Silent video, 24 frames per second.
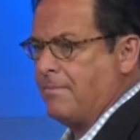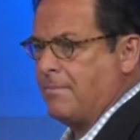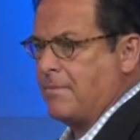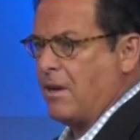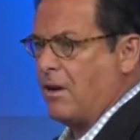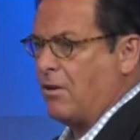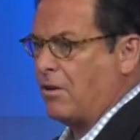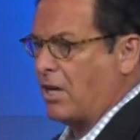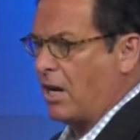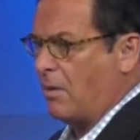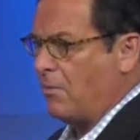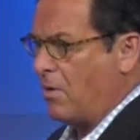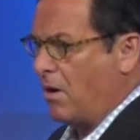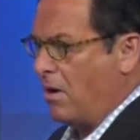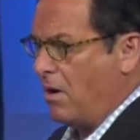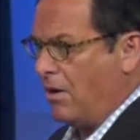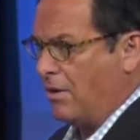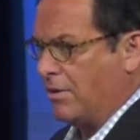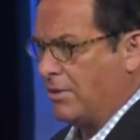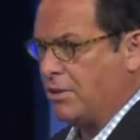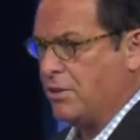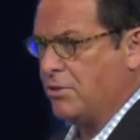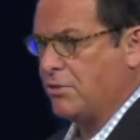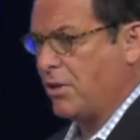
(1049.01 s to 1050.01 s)
Oh, come
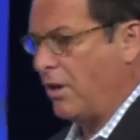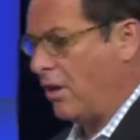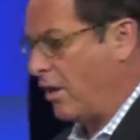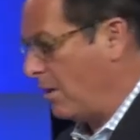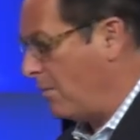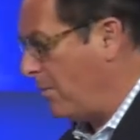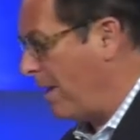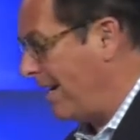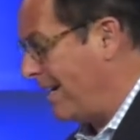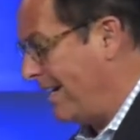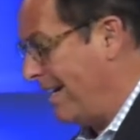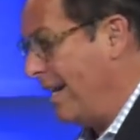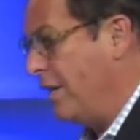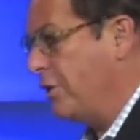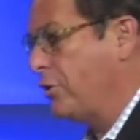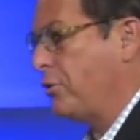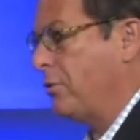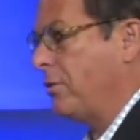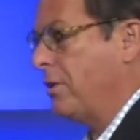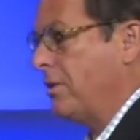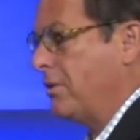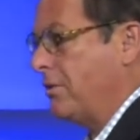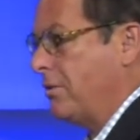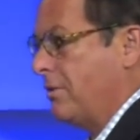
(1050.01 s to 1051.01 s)
on. You talk about an
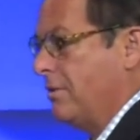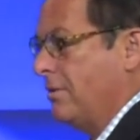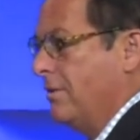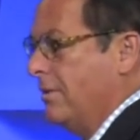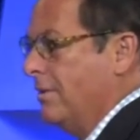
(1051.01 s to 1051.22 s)
entrance.